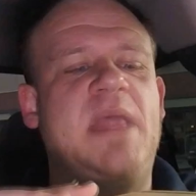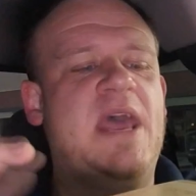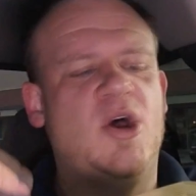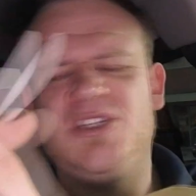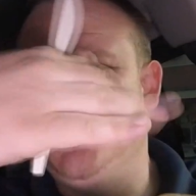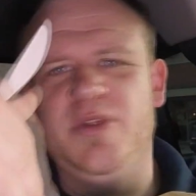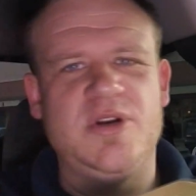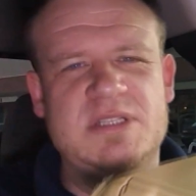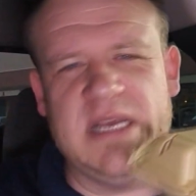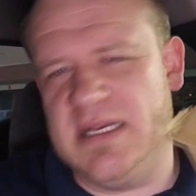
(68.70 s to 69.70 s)
And also
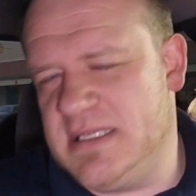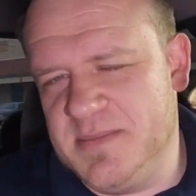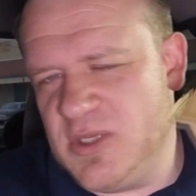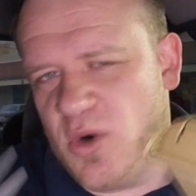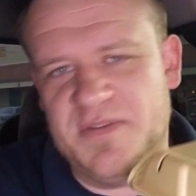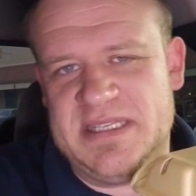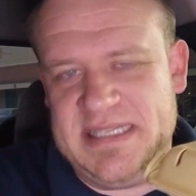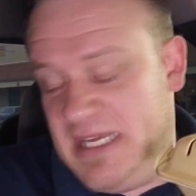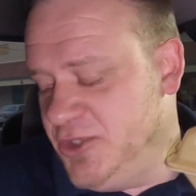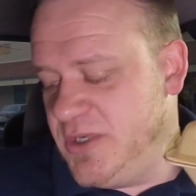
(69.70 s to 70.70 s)
there's some sort of
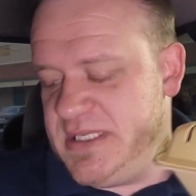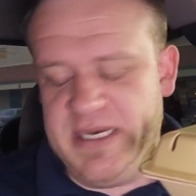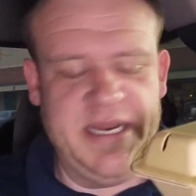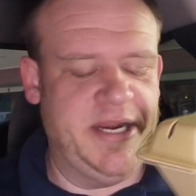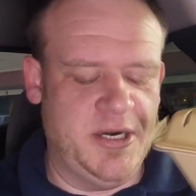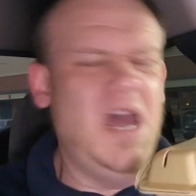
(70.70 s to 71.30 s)
citrus in here.